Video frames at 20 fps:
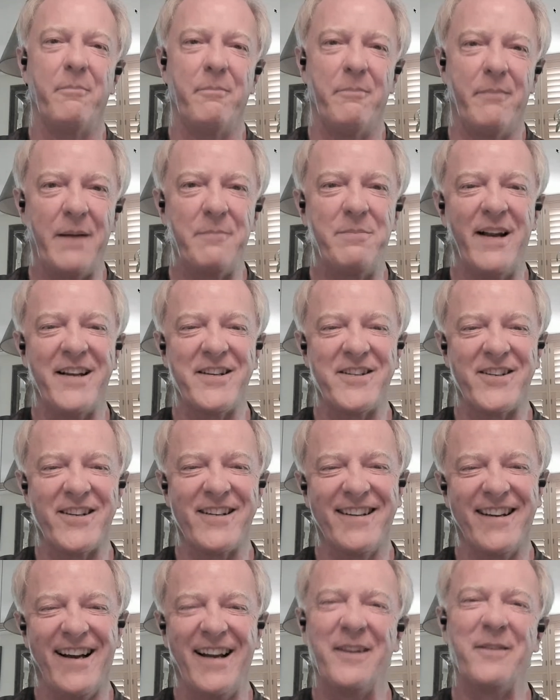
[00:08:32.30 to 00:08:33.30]
My
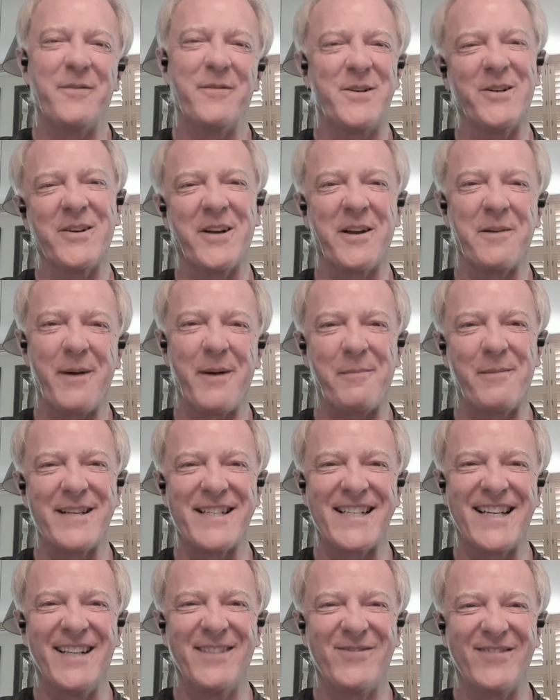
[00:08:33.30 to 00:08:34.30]
pleasure. I love talking about
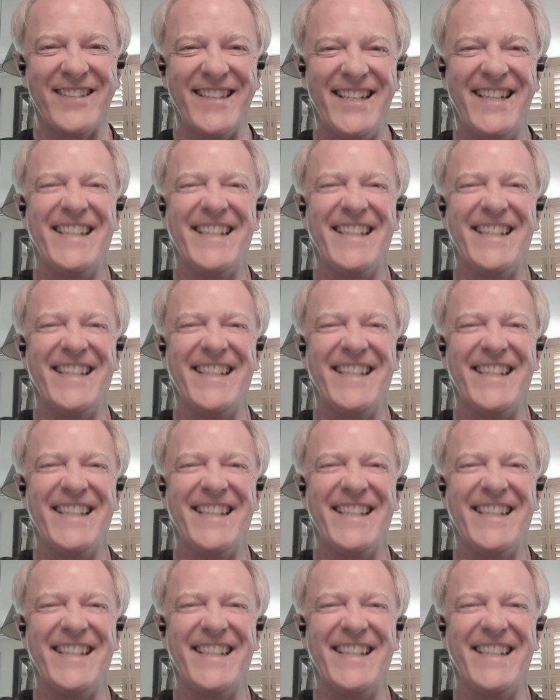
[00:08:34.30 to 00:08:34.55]
myself.